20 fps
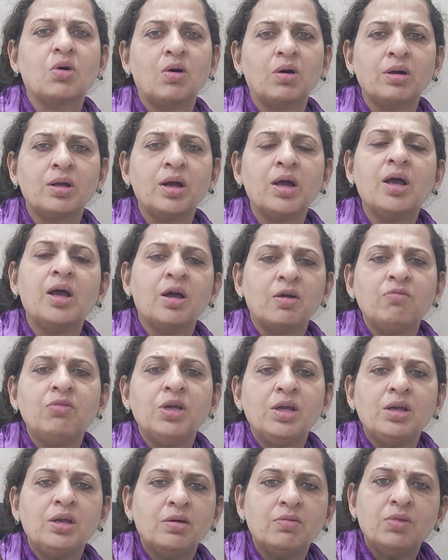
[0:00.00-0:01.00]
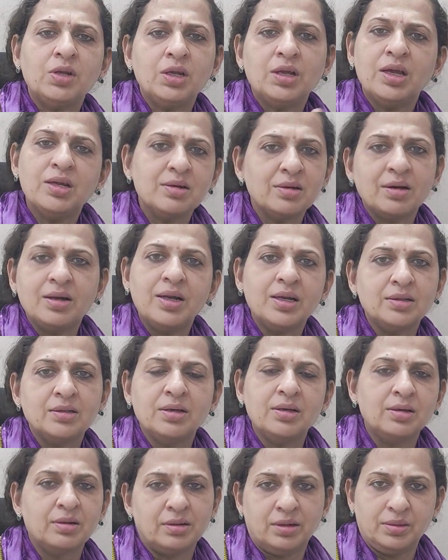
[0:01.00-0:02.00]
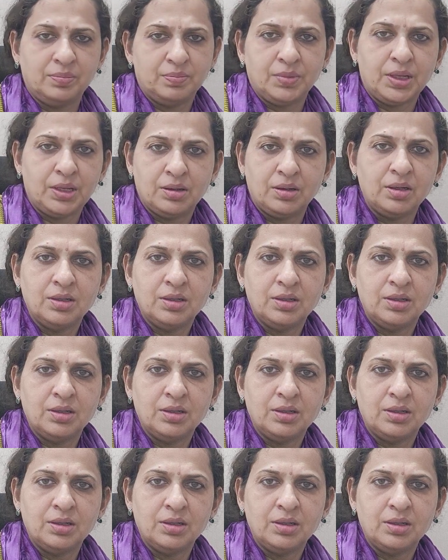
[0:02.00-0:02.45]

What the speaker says: or we can correct the hearing.